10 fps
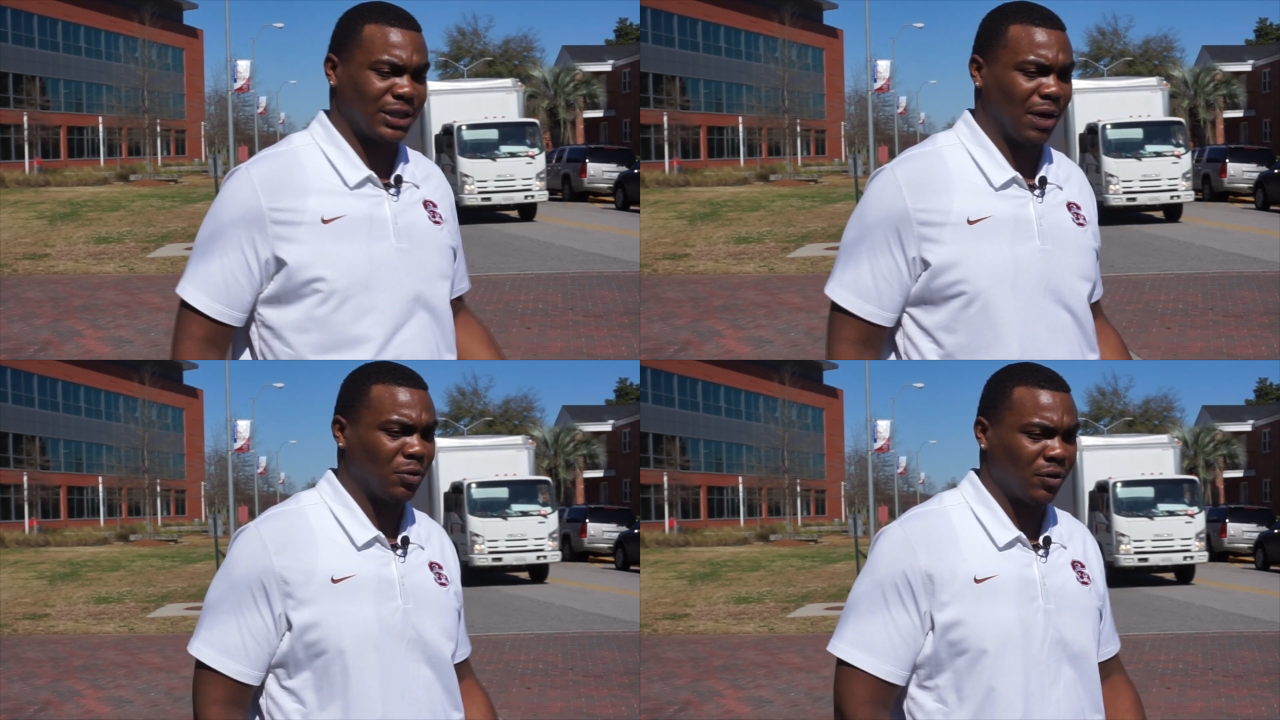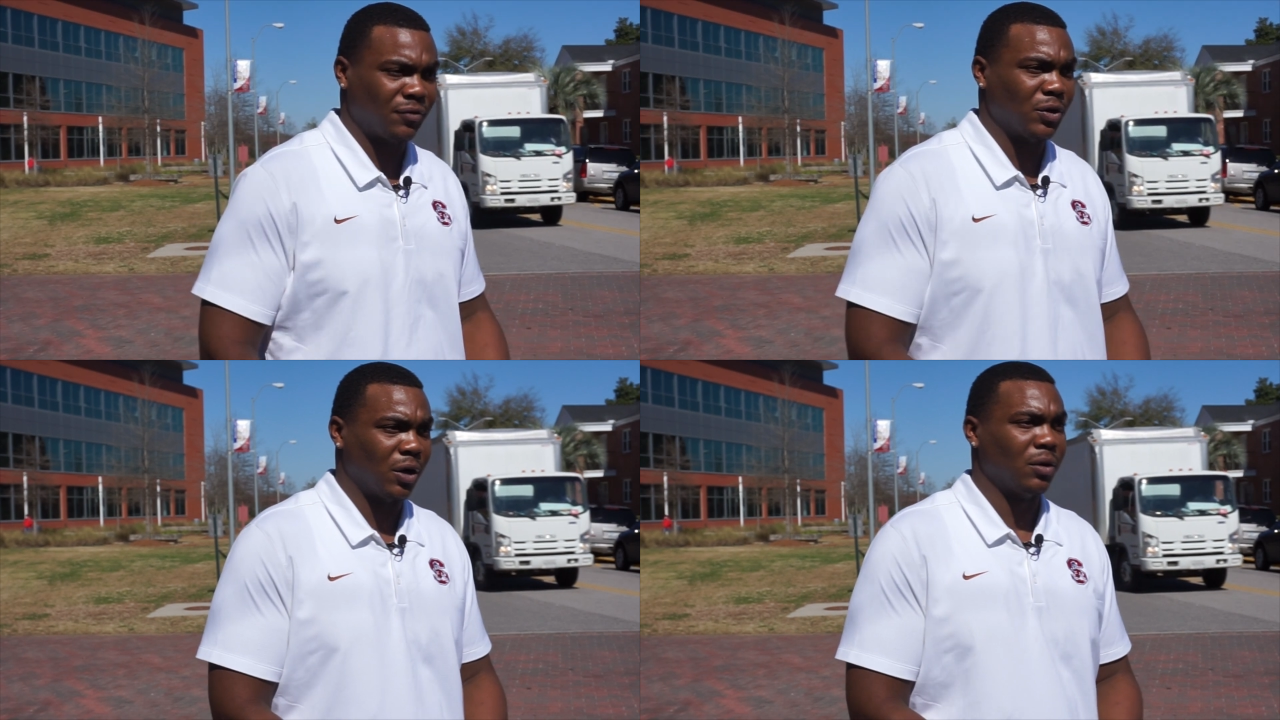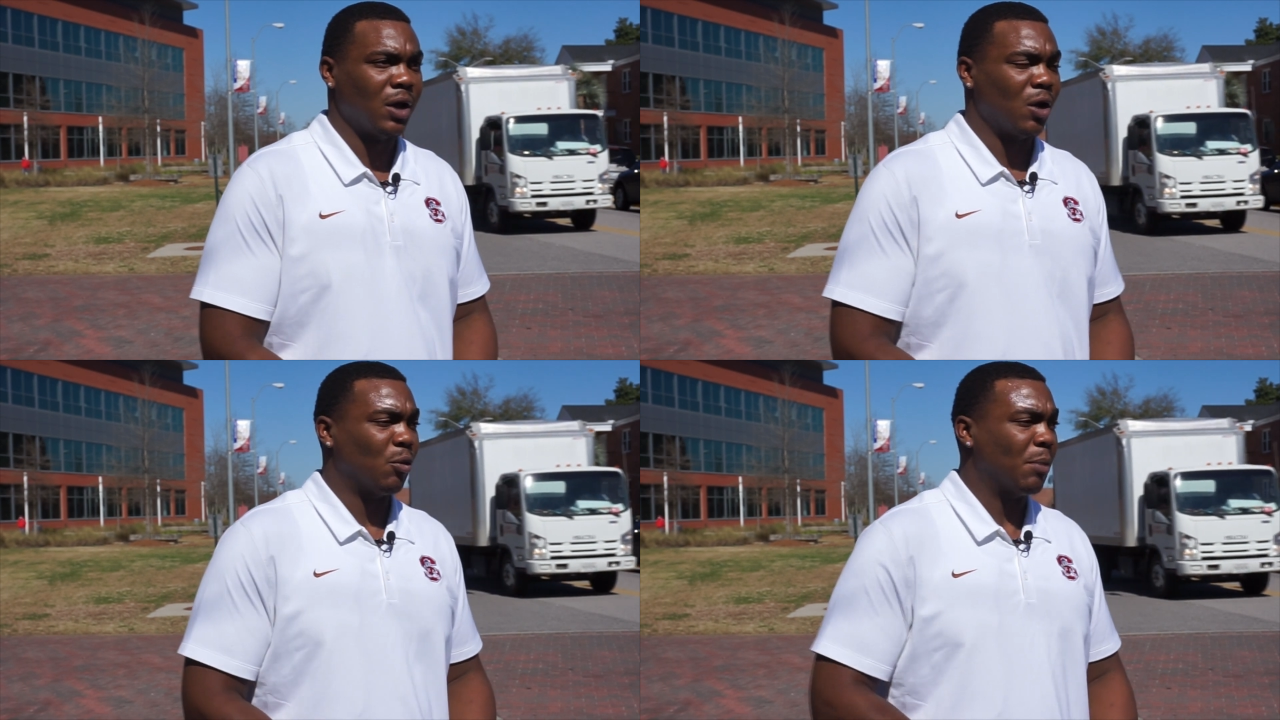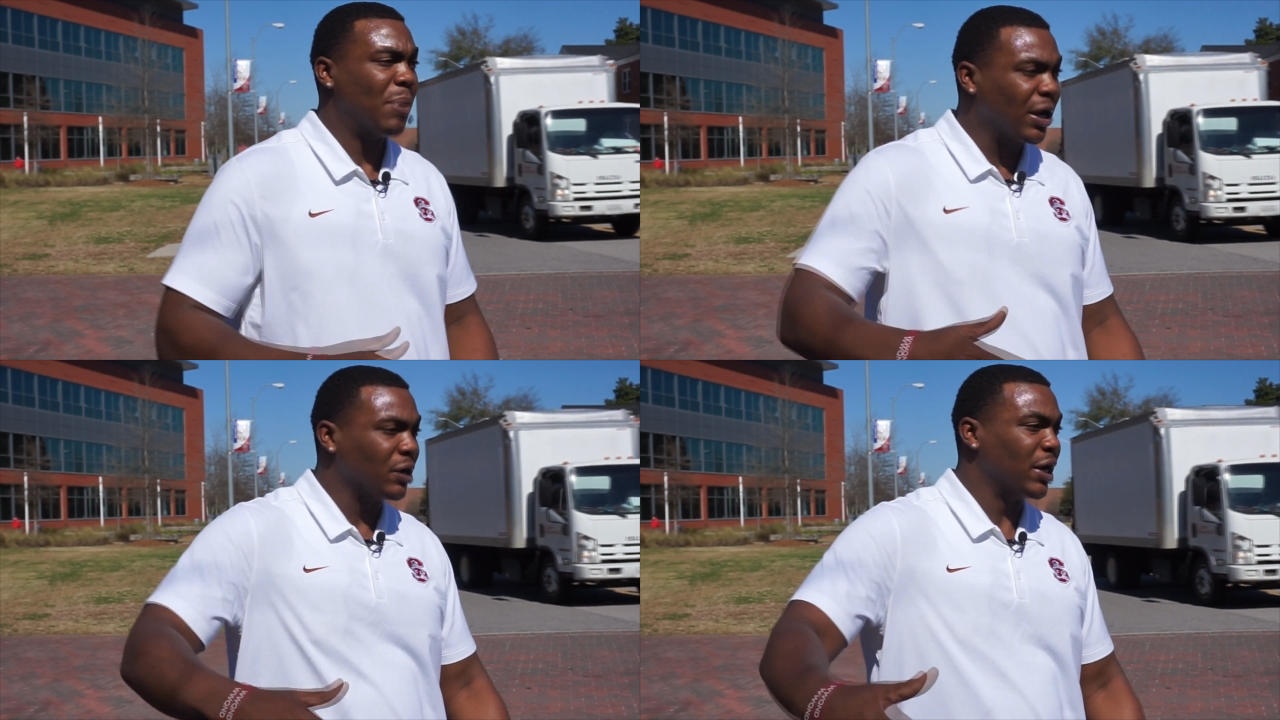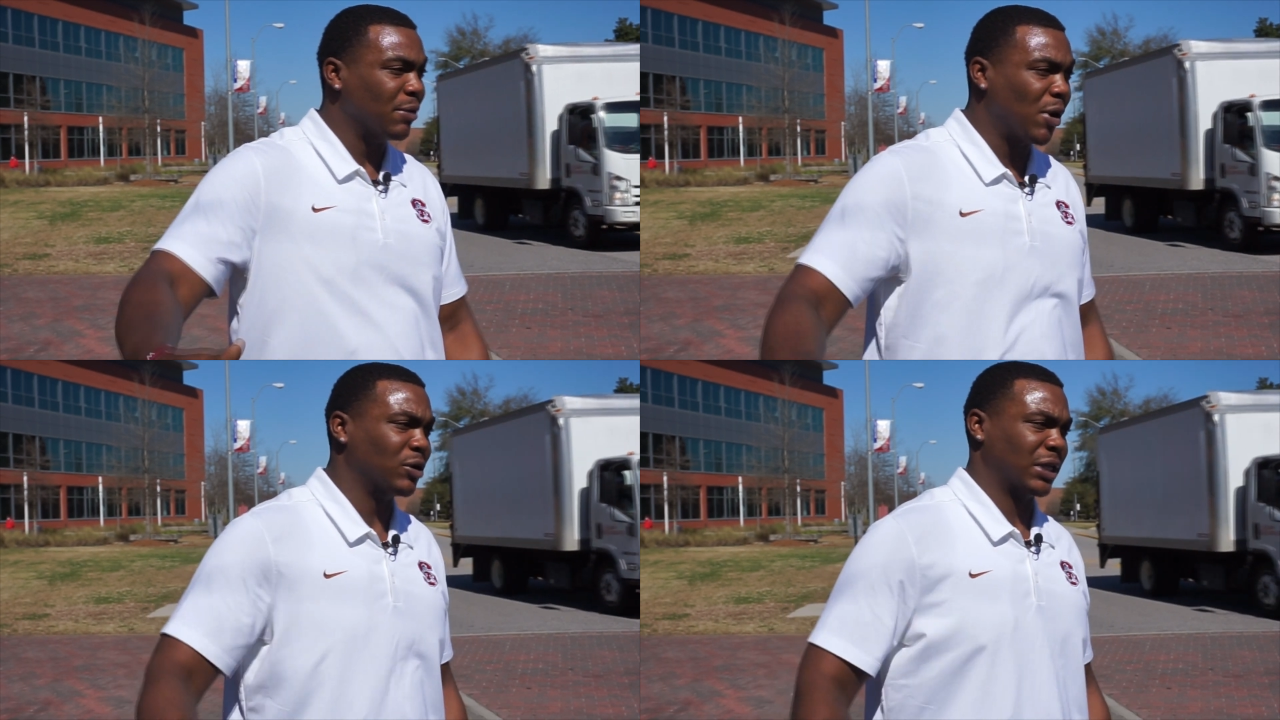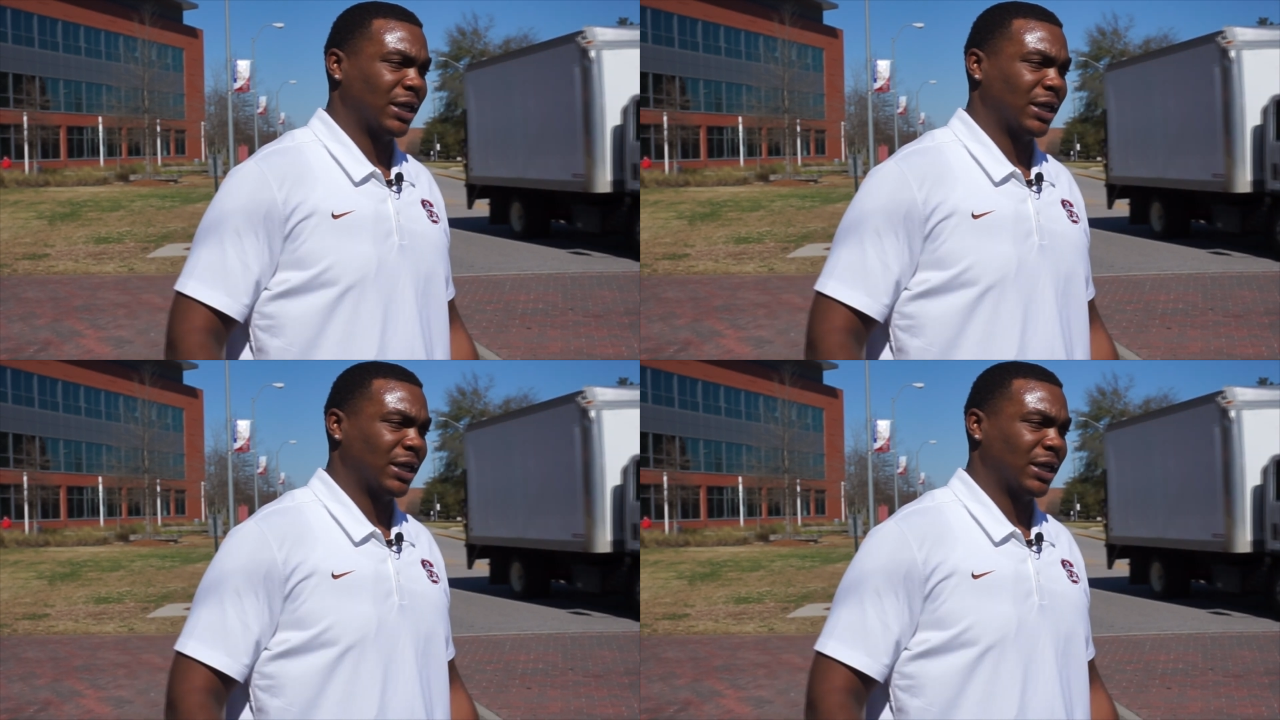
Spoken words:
example of, you know, we're better than the most.